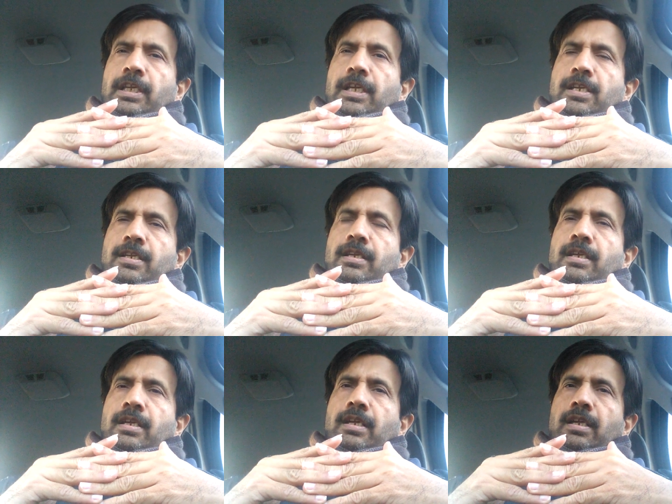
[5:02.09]
and, uh,
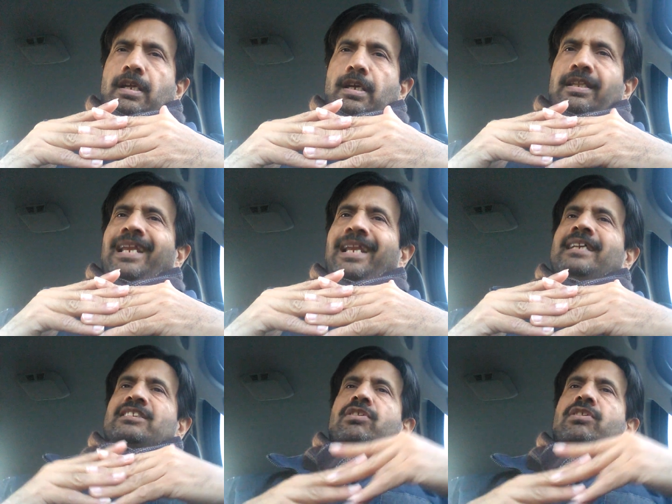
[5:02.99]
and the illness